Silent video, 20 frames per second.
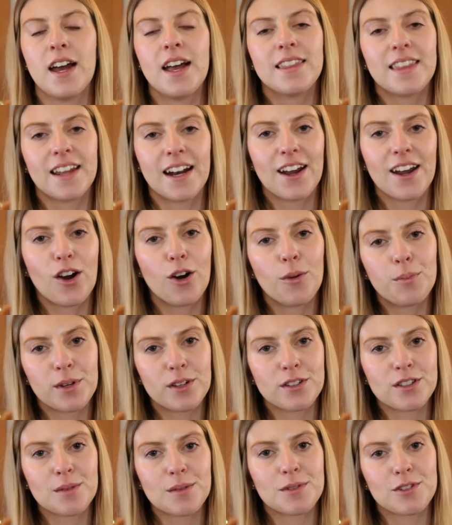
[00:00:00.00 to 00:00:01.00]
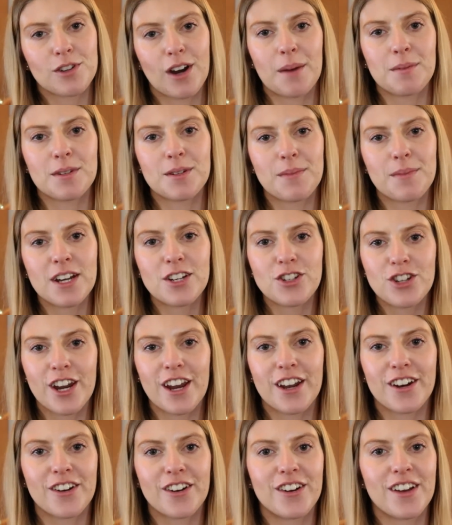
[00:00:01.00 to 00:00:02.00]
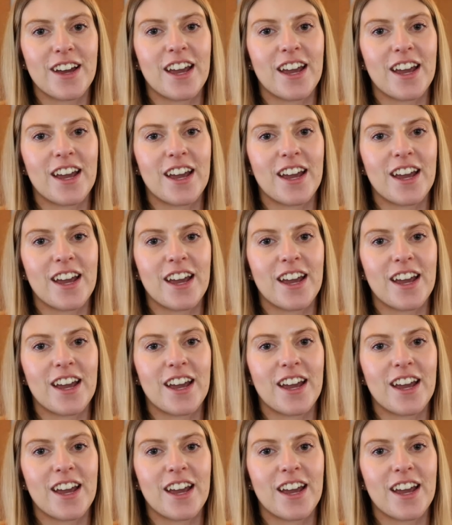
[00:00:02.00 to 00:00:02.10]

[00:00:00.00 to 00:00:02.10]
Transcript: then I hope you'll subscribe to my channel